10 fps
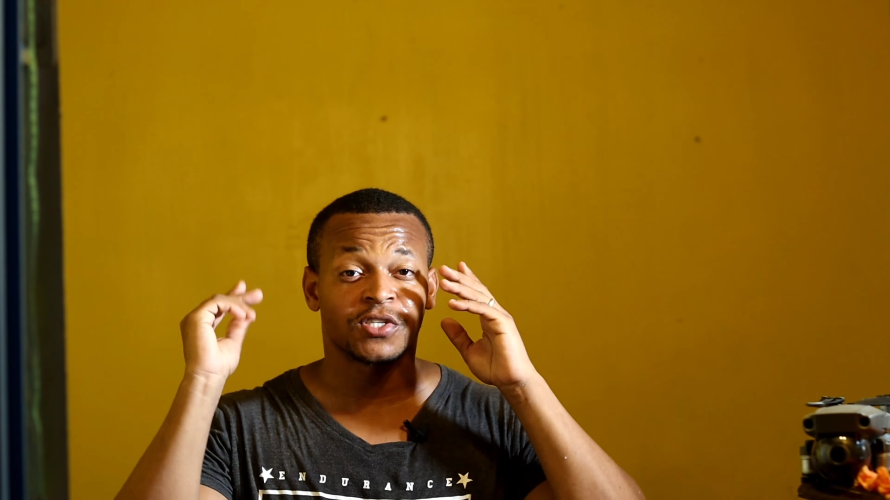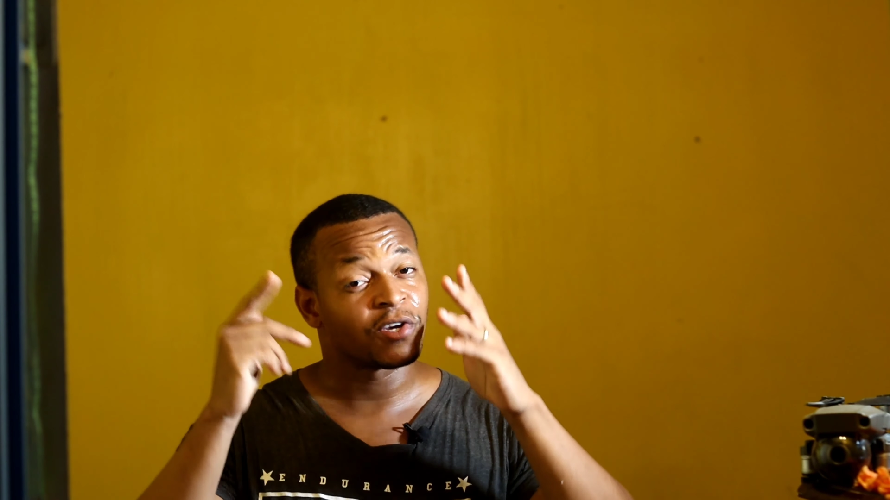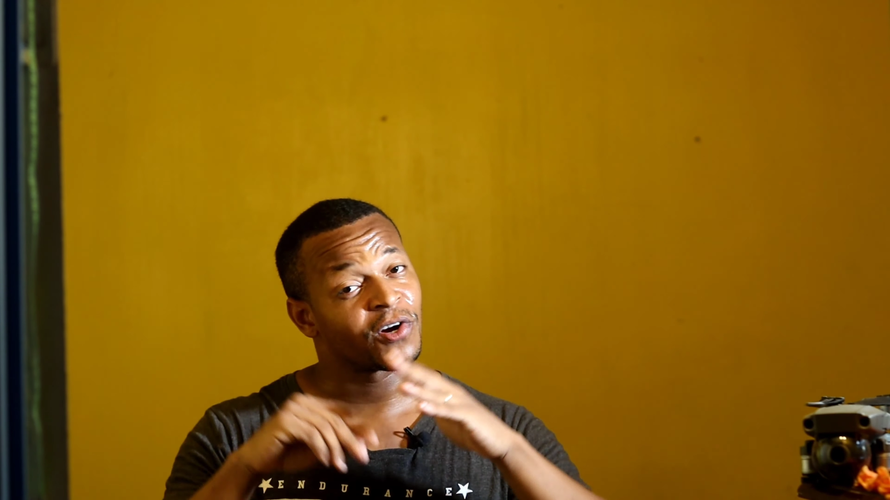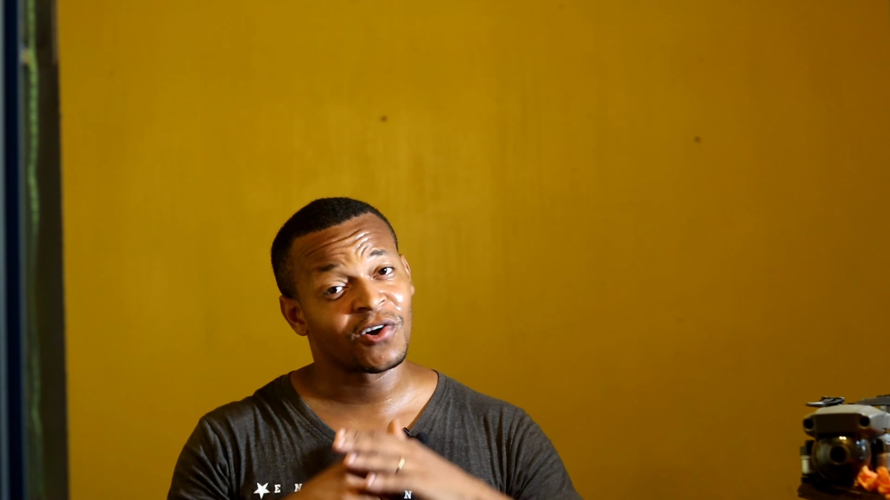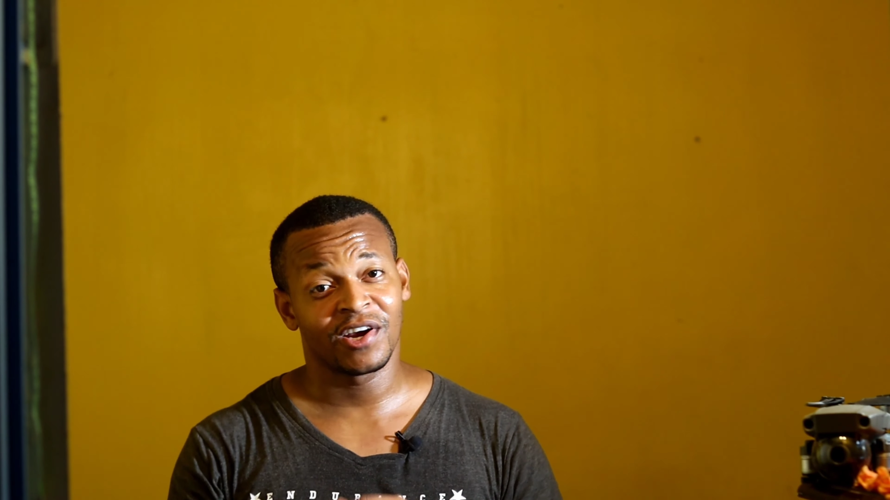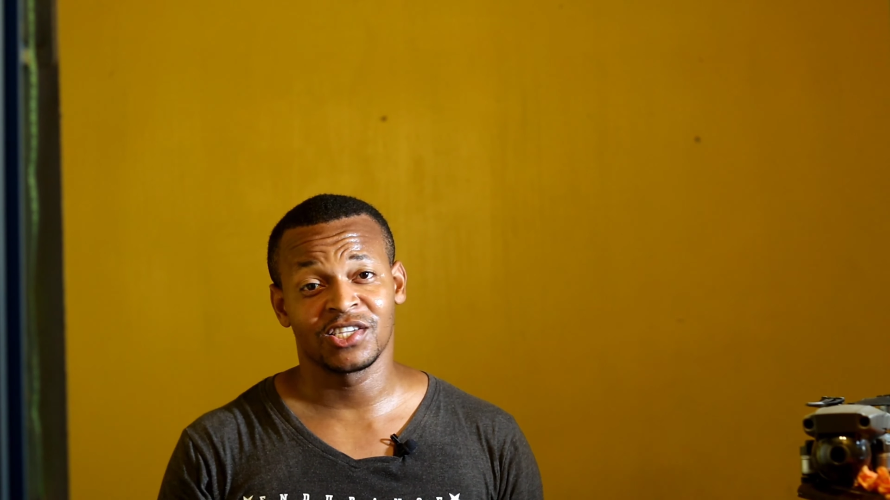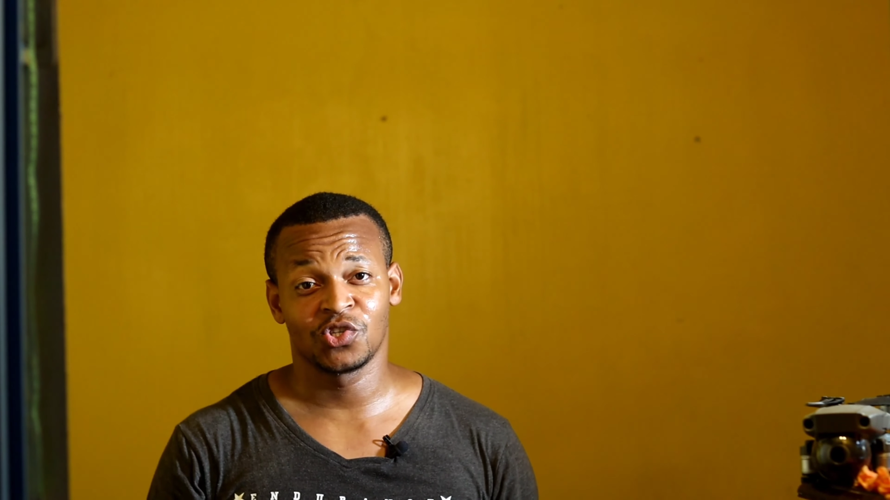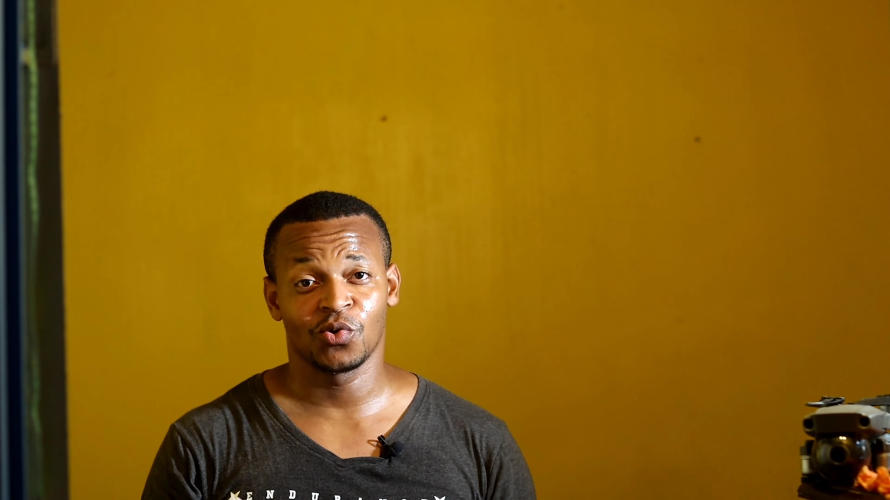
Sir Craig